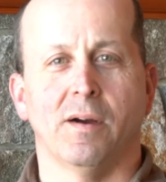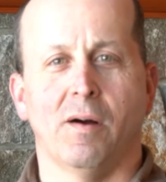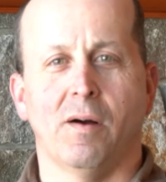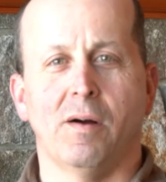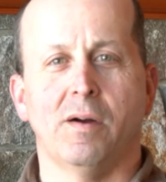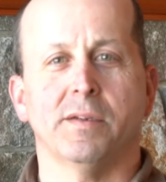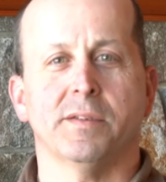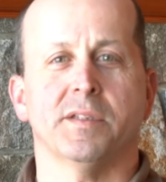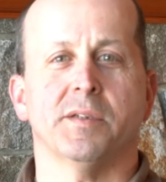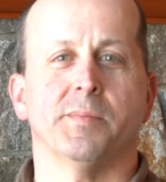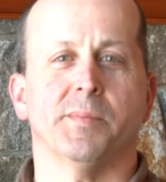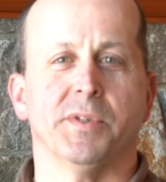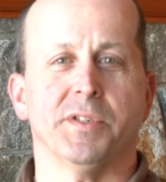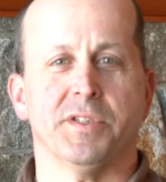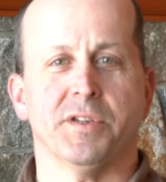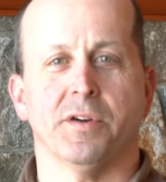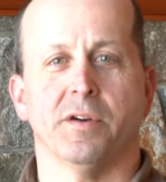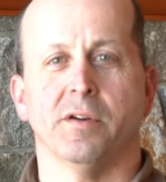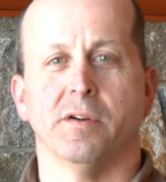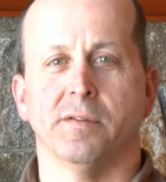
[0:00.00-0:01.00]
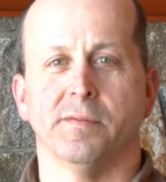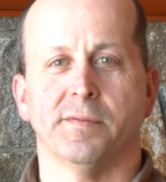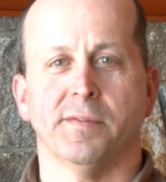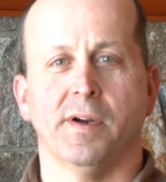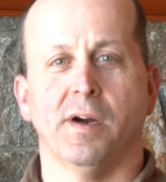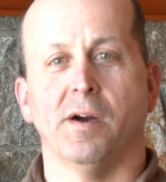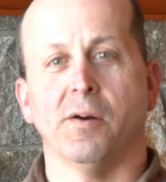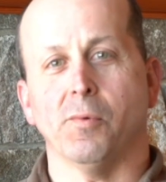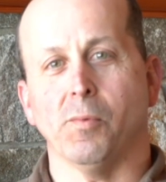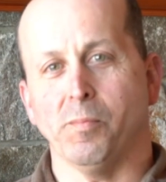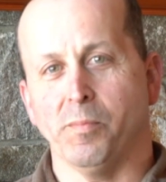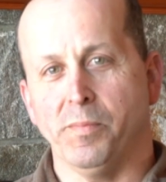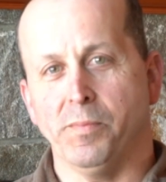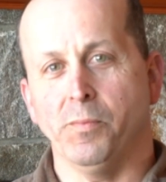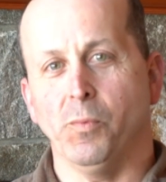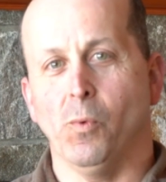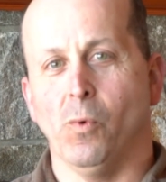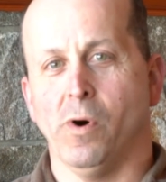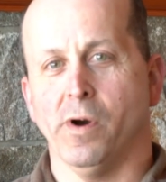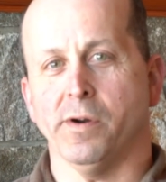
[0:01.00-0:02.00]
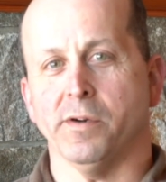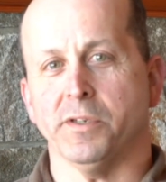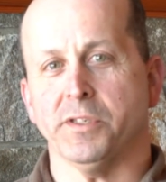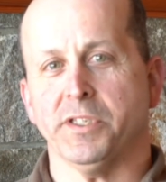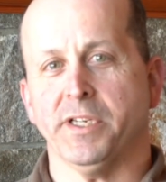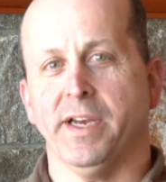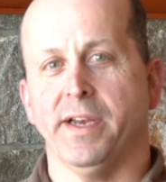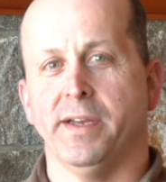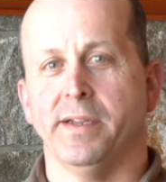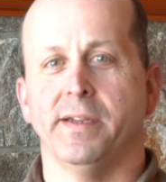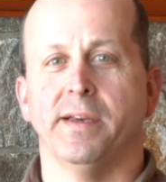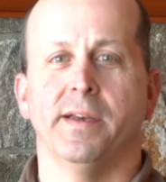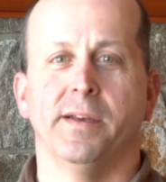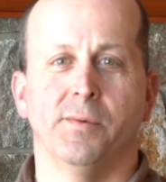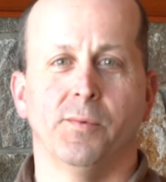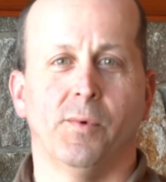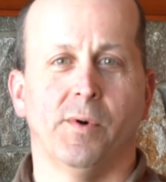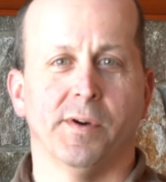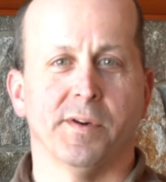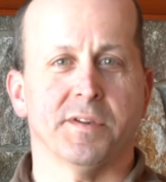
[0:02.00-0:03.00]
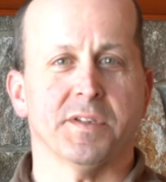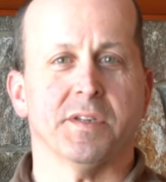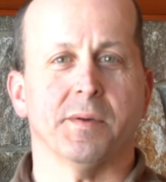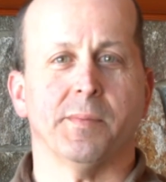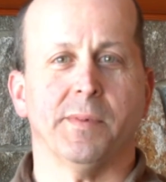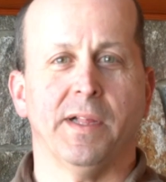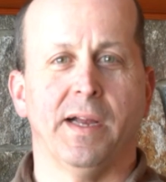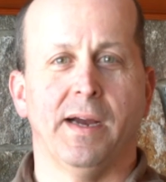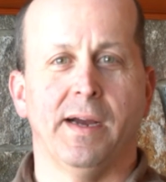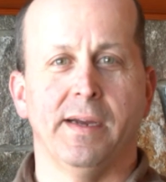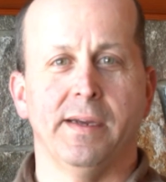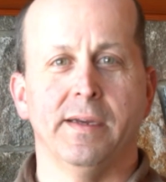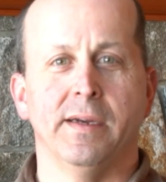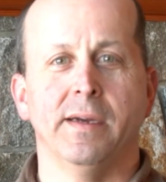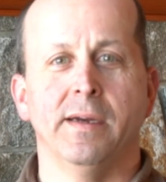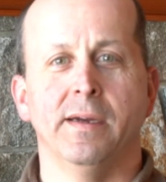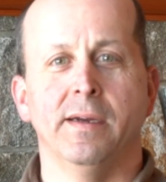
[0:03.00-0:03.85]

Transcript: all to preserve our watershed and water supply.